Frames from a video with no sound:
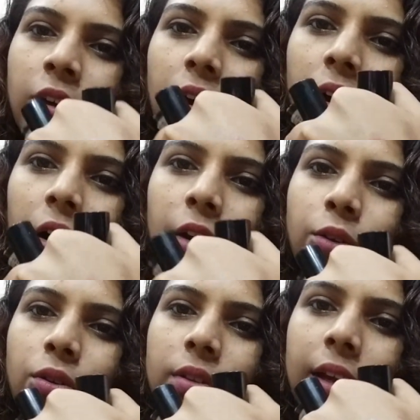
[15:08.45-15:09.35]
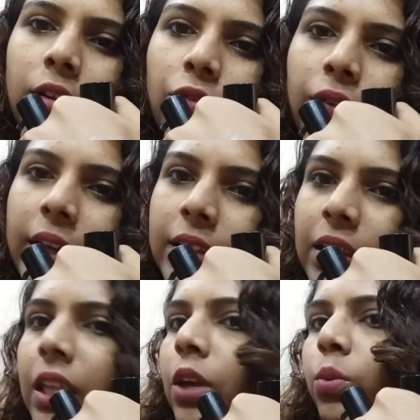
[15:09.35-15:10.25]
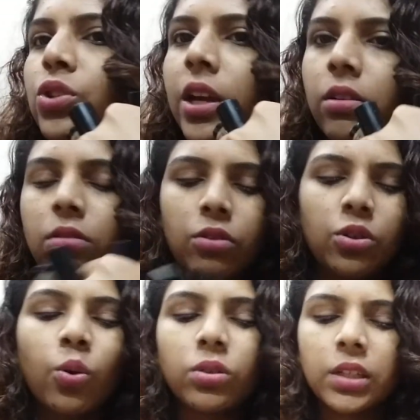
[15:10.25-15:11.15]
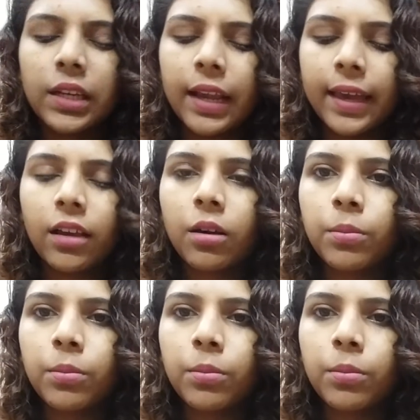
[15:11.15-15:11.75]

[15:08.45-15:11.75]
that reflecting thing which I don't like.